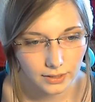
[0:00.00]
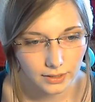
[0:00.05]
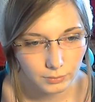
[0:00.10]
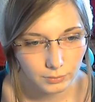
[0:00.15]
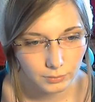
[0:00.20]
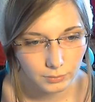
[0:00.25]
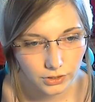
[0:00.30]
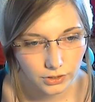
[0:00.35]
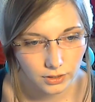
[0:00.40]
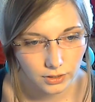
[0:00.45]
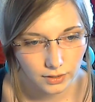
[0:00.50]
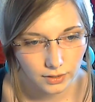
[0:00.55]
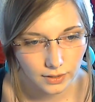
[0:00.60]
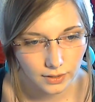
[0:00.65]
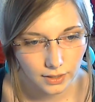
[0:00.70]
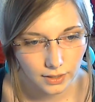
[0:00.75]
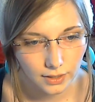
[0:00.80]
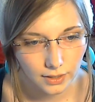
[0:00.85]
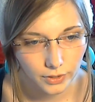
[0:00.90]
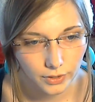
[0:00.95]
Let me just look
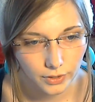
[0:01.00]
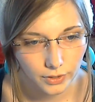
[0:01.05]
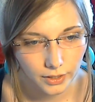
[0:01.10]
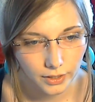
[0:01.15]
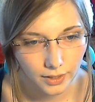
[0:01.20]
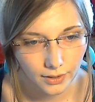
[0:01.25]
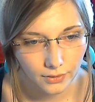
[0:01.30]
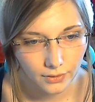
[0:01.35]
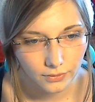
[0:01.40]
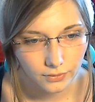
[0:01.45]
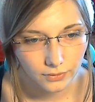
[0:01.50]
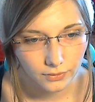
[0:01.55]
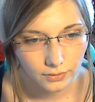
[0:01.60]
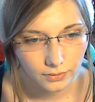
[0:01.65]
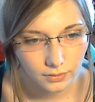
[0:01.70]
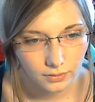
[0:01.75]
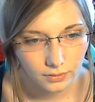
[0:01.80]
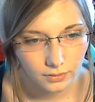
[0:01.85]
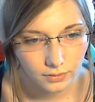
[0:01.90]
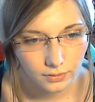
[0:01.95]
that up right now,
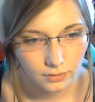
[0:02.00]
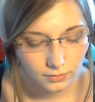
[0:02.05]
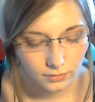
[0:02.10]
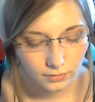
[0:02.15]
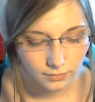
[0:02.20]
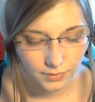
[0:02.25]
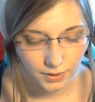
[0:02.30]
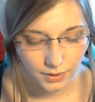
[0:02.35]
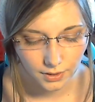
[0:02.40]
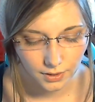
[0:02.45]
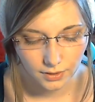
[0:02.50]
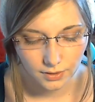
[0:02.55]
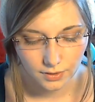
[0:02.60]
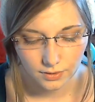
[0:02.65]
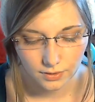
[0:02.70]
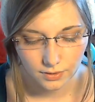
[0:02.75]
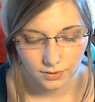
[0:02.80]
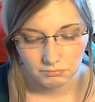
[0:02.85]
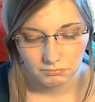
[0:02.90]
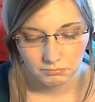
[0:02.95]

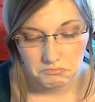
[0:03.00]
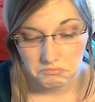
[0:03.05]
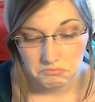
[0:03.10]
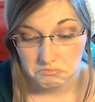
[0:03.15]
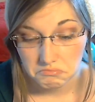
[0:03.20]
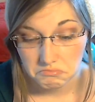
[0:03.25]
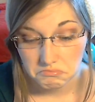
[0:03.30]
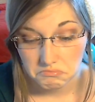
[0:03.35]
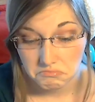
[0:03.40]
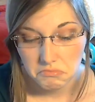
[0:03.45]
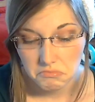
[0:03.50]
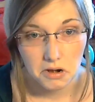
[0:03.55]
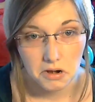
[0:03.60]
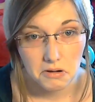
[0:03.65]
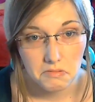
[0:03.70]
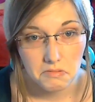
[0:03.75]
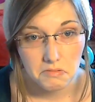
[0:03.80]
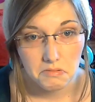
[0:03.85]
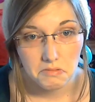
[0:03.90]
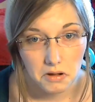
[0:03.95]
because I
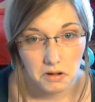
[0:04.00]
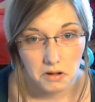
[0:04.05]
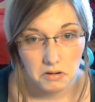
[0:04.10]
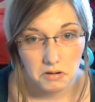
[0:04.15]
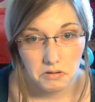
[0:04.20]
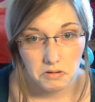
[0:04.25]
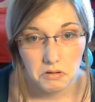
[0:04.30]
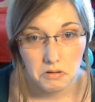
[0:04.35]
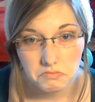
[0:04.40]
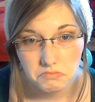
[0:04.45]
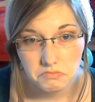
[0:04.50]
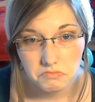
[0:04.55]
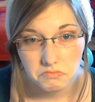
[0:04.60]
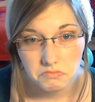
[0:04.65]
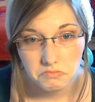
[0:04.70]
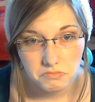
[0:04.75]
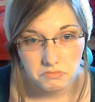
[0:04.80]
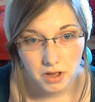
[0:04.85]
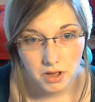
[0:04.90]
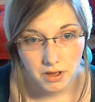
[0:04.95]
don't know.
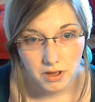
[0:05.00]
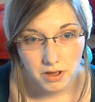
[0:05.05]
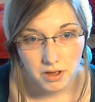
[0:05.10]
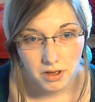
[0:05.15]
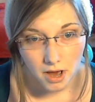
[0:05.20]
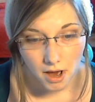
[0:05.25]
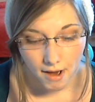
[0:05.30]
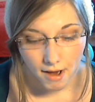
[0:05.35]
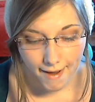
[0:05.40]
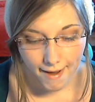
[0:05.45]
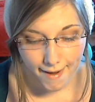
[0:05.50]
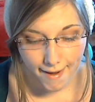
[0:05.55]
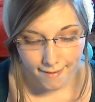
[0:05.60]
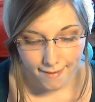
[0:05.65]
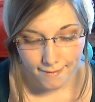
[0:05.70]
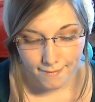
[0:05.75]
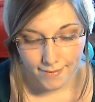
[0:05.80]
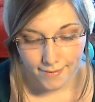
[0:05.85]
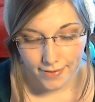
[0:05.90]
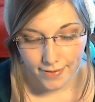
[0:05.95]
I don't
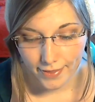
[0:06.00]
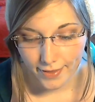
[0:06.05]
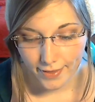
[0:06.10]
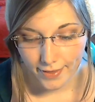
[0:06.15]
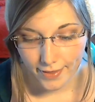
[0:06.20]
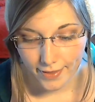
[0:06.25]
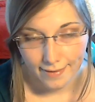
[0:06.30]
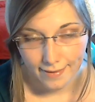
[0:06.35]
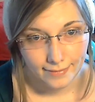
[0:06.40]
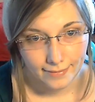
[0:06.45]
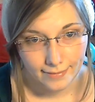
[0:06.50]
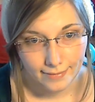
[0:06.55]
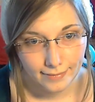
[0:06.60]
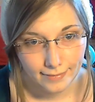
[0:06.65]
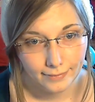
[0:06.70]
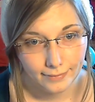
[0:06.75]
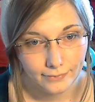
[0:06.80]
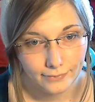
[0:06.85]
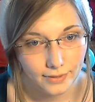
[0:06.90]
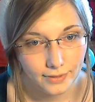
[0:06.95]
know what that is.
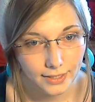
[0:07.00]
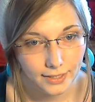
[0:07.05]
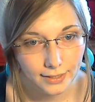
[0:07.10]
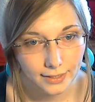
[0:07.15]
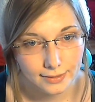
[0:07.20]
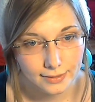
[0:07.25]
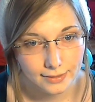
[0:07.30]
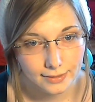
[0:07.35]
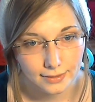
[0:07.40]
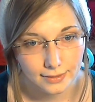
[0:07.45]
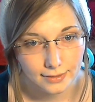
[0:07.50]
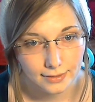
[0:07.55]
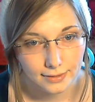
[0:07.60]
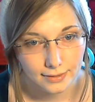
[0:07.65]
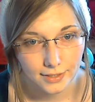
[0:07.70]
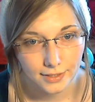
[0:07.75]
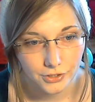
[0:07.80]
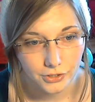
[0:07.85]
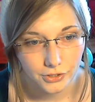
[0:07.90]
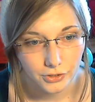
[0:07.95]

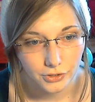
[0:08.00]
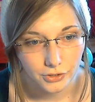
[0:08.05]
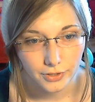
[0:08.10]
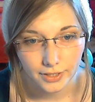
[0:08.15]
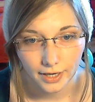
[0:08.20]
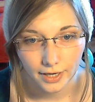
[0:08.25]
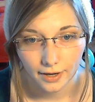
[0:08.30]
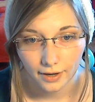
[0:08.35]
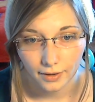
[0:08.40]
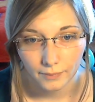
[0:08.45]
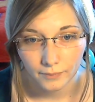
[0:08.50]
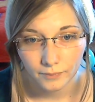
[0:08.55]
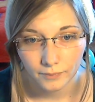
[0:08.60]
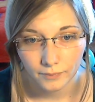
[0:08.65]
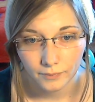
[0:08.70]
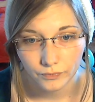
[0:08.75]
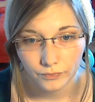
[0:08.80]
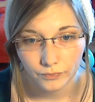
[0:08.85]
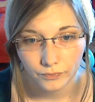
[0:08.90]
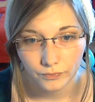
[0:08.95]
XXL Tuber Day.
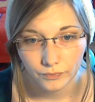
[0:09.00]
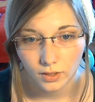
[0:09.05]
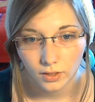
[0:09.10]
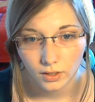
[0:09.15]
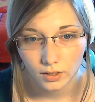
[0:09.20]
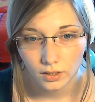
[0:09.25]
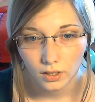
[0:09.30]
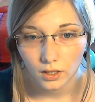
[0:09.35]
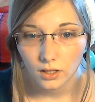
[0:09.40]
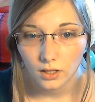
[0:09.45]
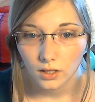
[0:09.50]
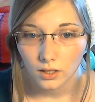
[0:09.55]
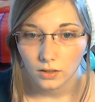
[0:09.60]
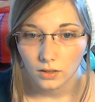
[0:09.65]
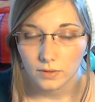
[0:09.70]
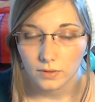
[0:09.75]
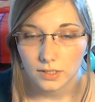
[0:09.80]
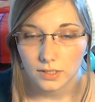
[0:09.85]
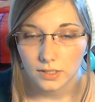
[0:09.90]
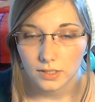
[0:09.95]

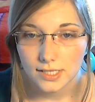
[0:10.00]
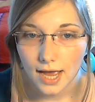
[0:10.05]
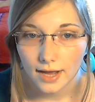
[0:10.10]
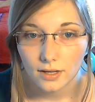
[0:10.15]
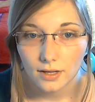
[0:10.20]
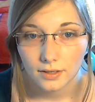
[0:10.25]
What is that?